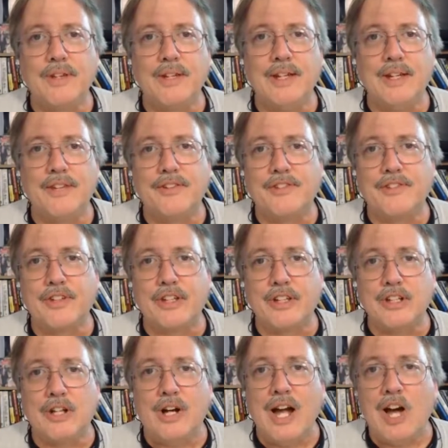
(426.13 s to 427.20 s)
is
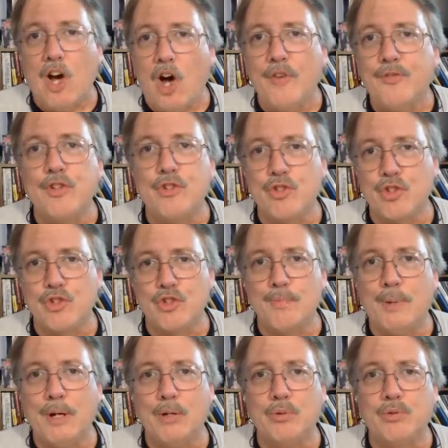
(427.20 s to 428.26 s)
how often should you
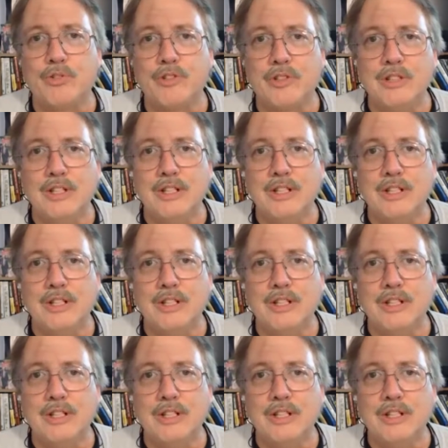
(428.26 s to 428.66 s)
post?